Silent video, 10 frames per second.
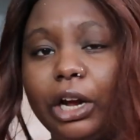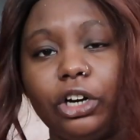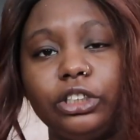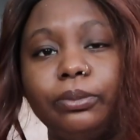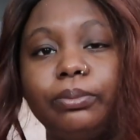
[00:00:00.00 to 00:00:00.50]

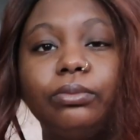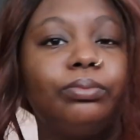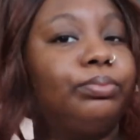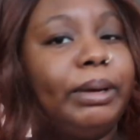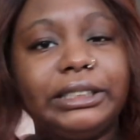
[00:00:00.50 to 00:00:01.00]
are you
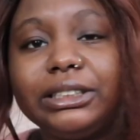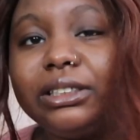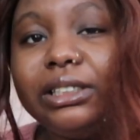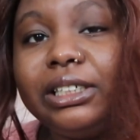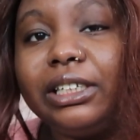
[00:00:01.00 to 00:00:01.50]

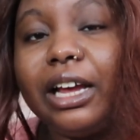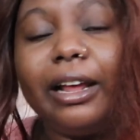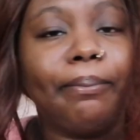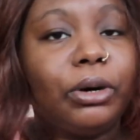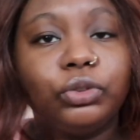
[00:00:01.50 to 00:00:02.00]
mentally,
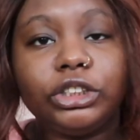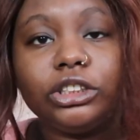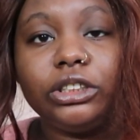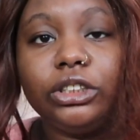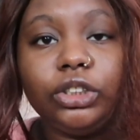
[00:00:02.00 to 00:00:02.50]

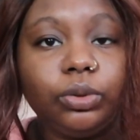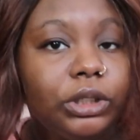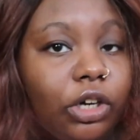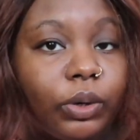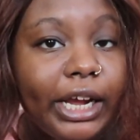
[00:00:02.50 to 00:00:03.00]
emotionally
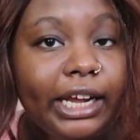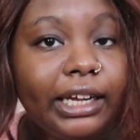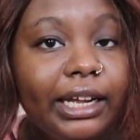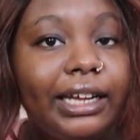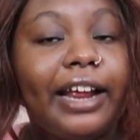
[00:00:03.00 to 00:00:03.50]
doing
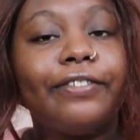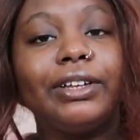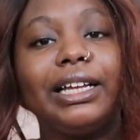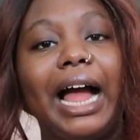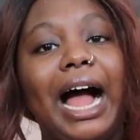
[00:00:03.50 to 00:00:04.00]
okay? And I
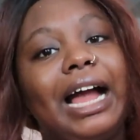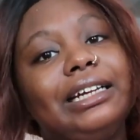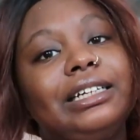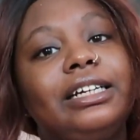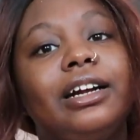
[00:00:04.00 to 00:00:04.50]
feel like I
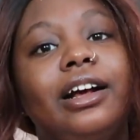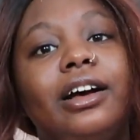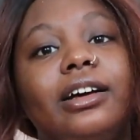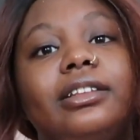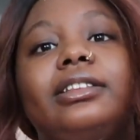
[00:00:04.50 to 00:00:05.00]
need
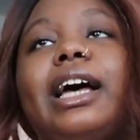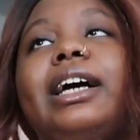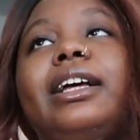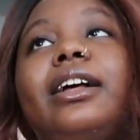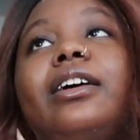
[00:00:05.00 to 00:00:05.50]

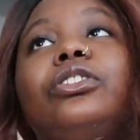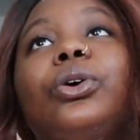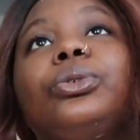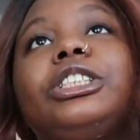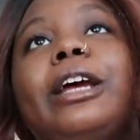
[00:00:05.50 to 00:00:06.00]
that,
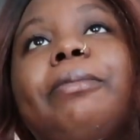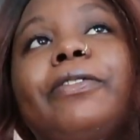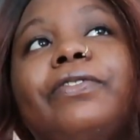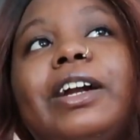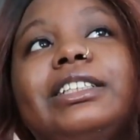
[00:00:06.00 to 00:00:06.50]
those type
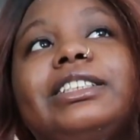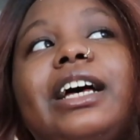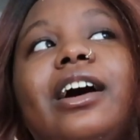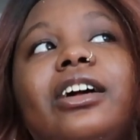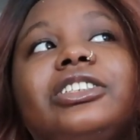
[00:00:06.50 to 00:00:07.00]
of friends
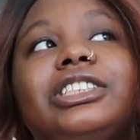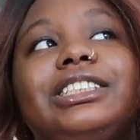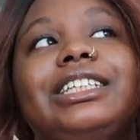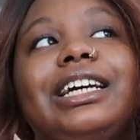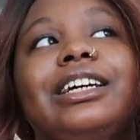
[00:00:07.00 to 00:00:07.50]
that
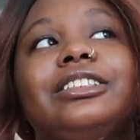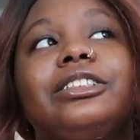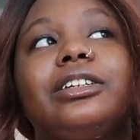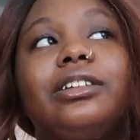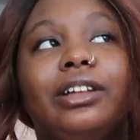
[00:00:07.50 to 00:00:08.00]

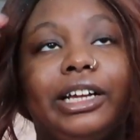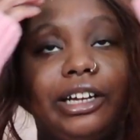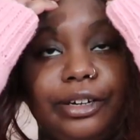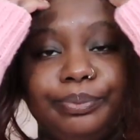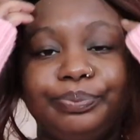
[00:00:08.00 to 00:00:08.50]
understand,
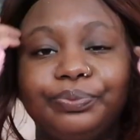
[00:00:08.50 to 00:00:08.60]
like,